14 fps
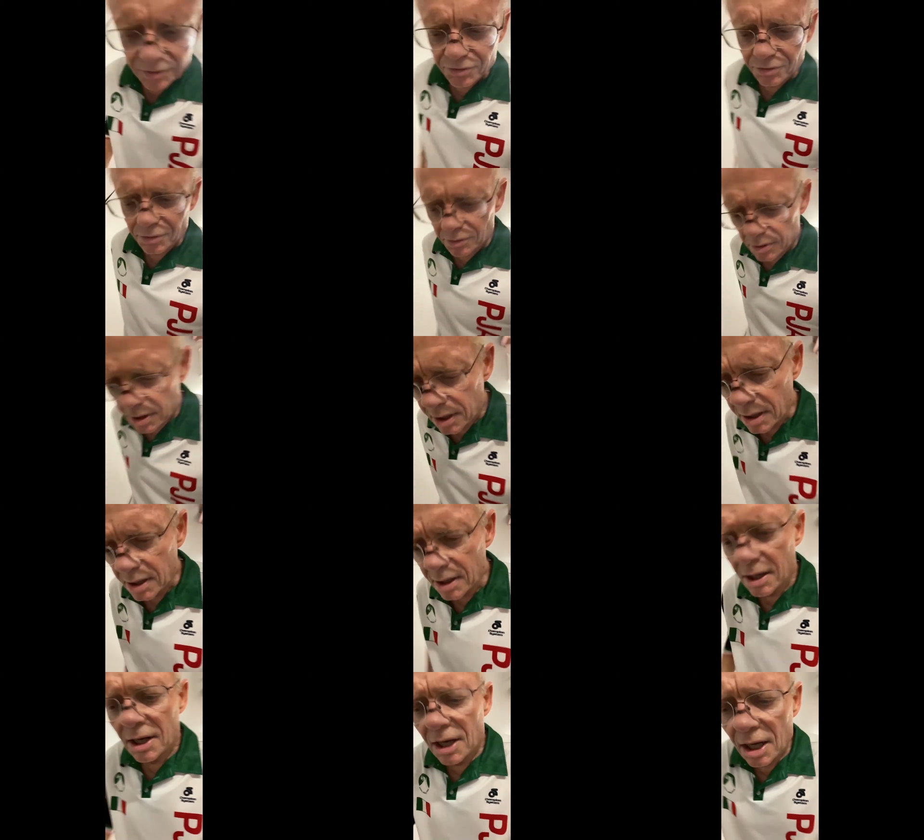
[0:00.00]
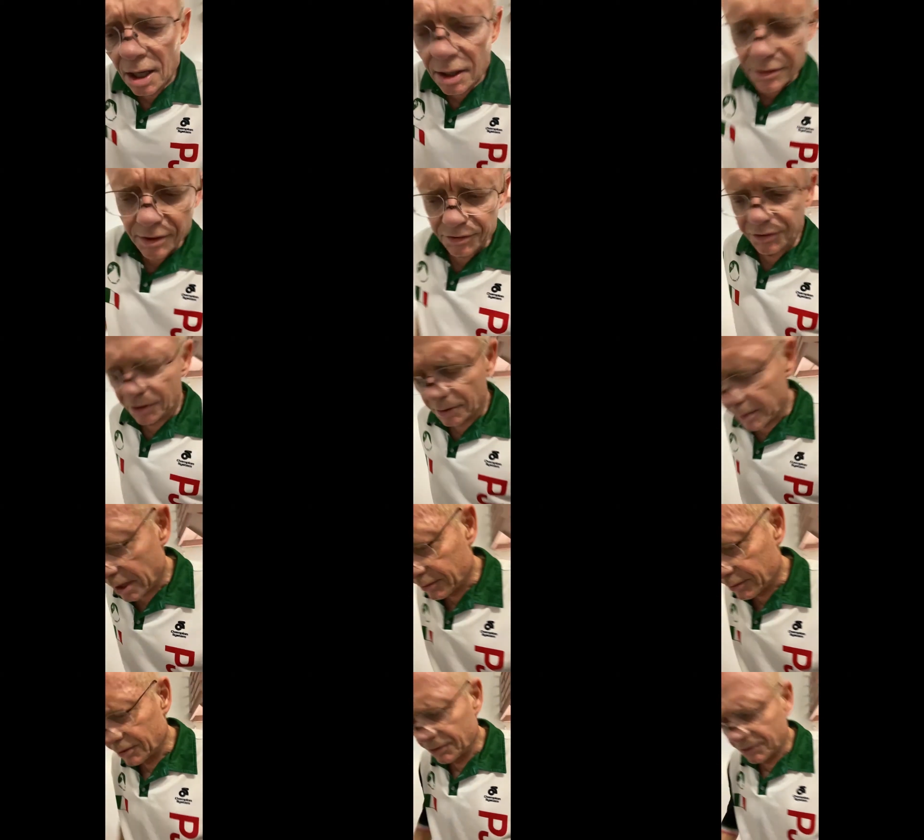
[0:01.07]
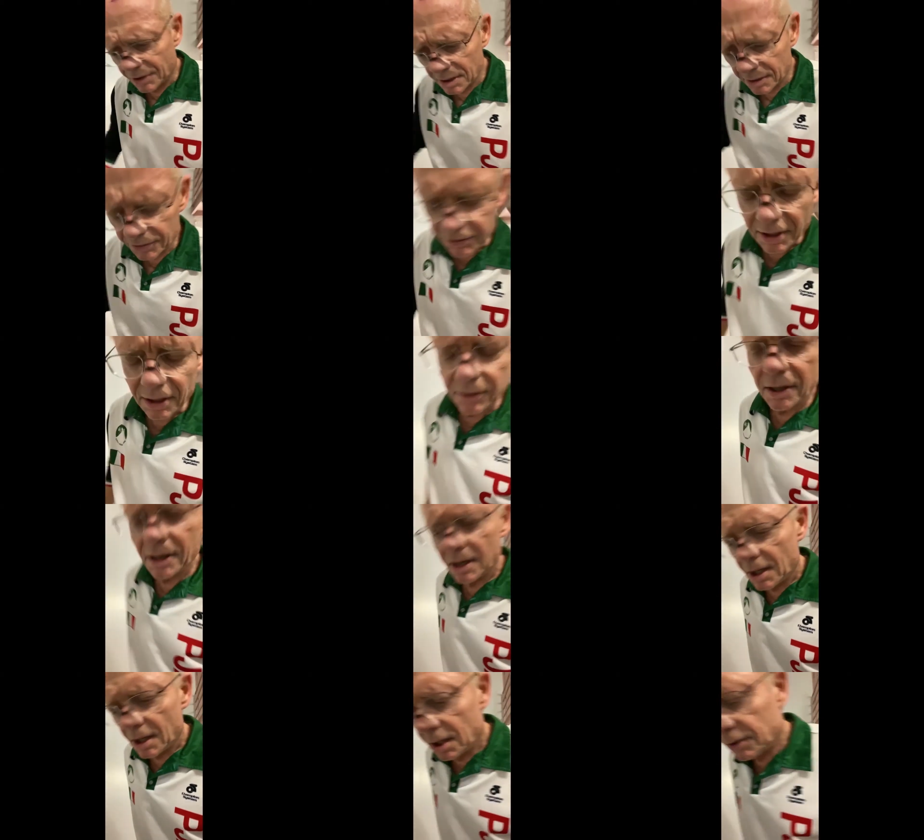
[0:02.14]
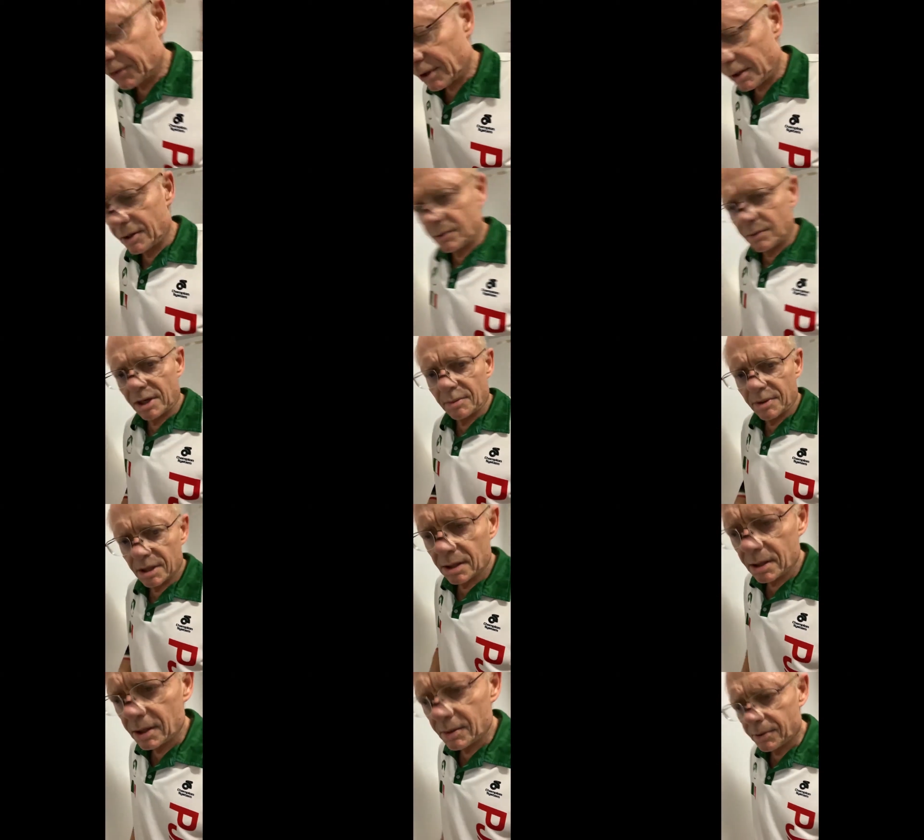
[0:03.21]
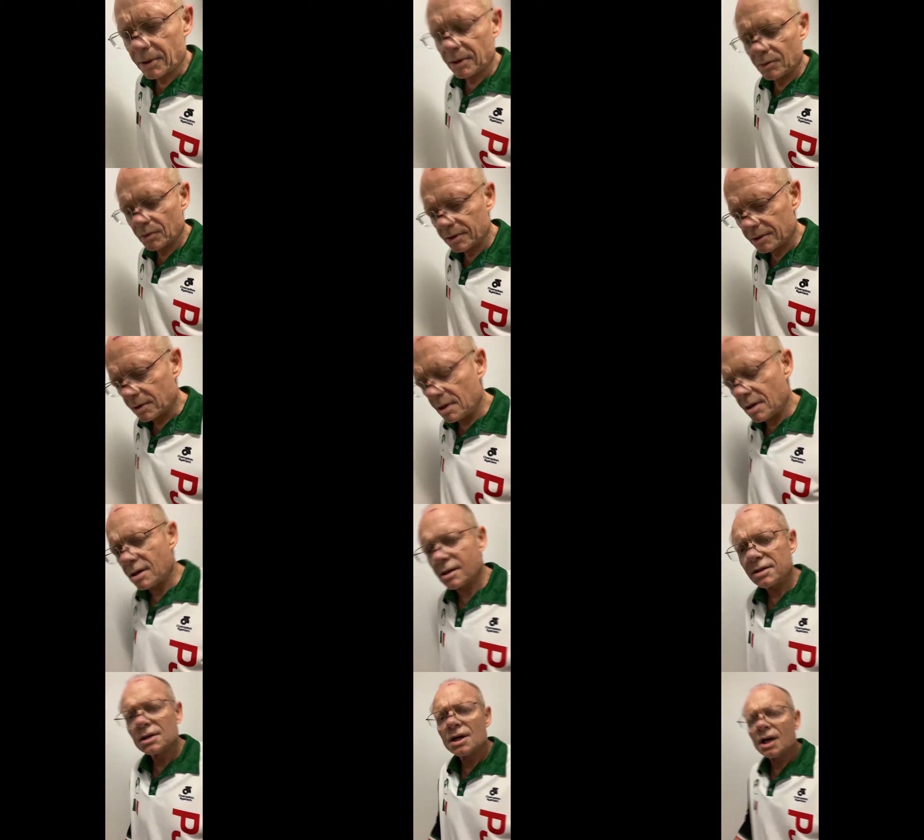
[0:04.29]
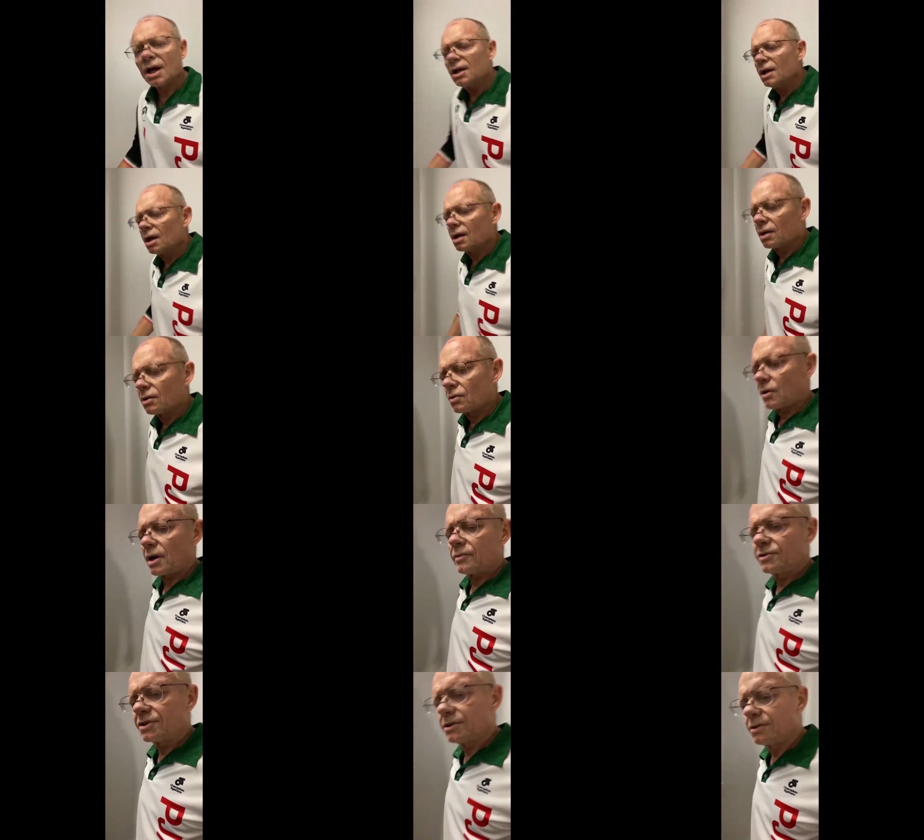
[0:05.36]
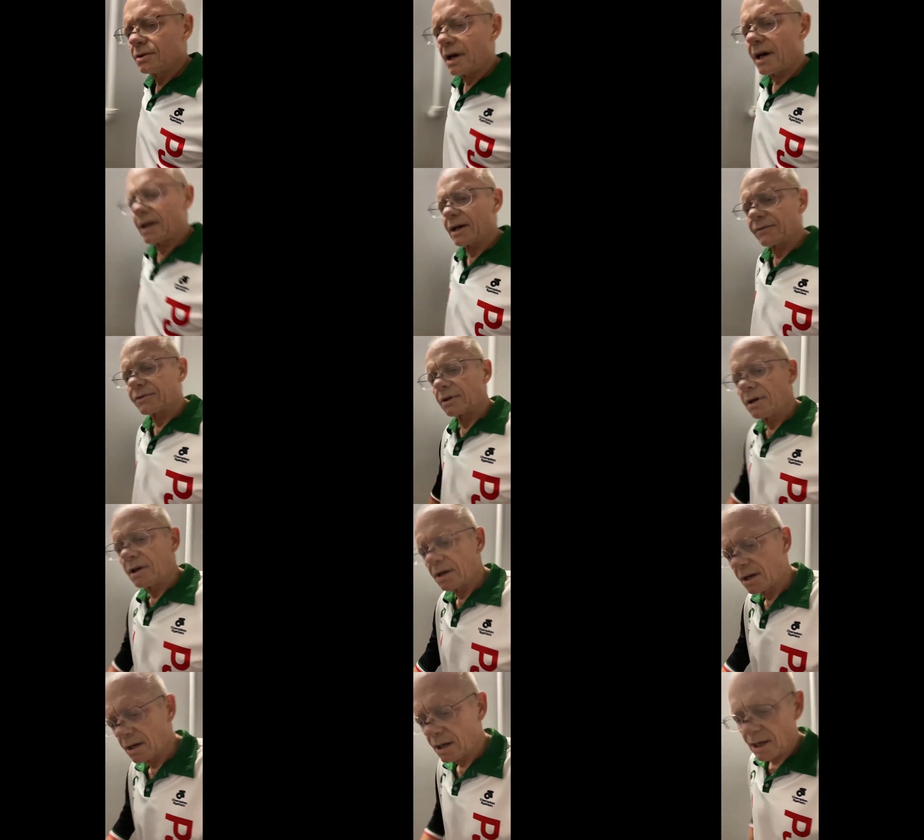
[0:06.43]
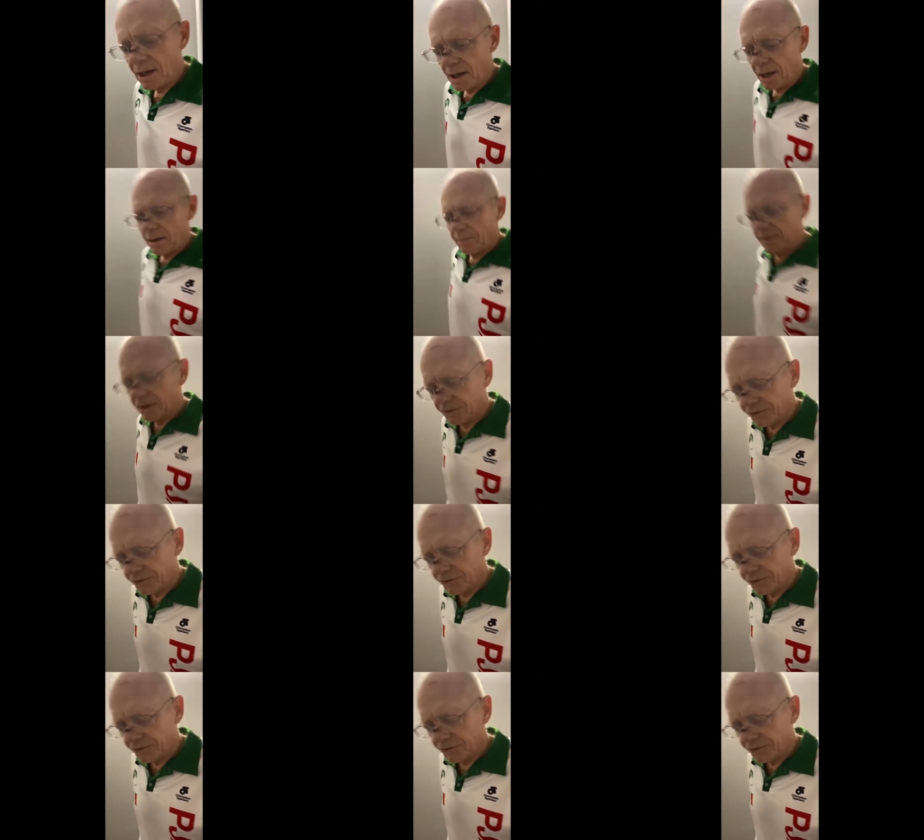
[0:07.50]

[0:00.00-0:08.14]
is to the Asir Mountains in South Saudi Arabia. You probably wonder, why would you do that after being